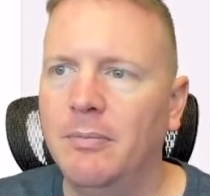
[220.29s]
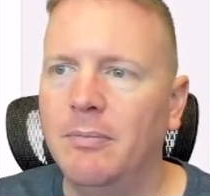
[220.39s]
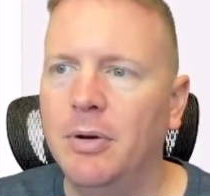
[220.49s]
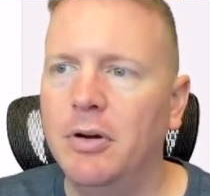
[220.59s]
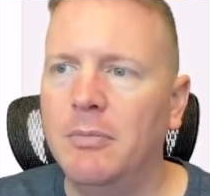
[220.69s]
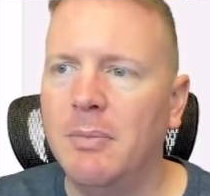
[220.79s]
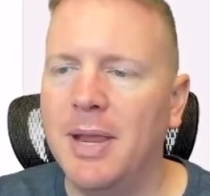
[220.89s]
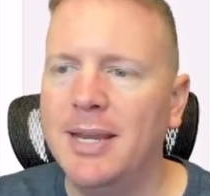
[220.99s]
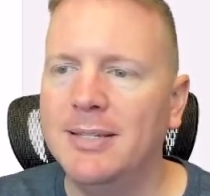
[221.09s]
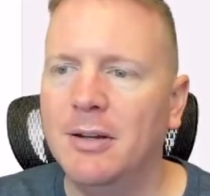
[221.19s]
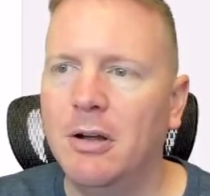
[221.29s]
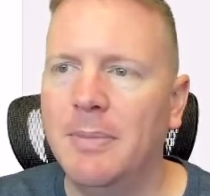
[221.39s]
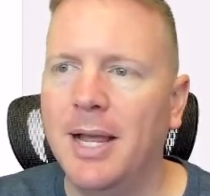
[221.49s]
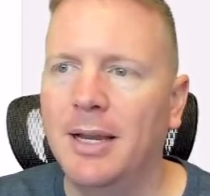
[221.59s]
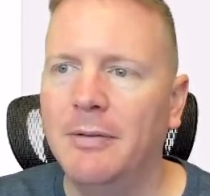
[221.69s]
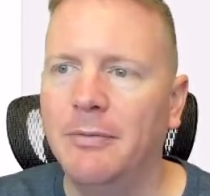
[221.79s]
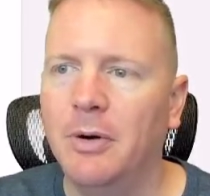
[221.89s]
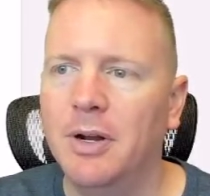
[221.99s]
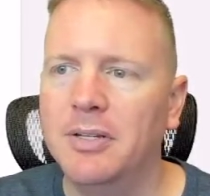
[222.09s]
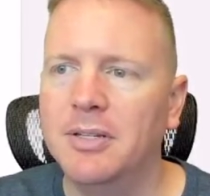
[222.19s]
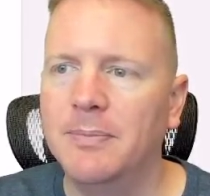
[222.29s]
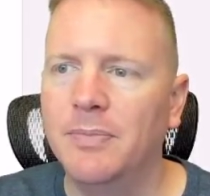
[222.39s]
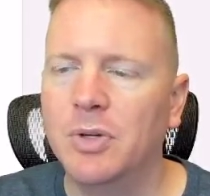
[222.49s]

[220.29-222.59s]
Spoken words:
Boom, it pastes it all back in for us.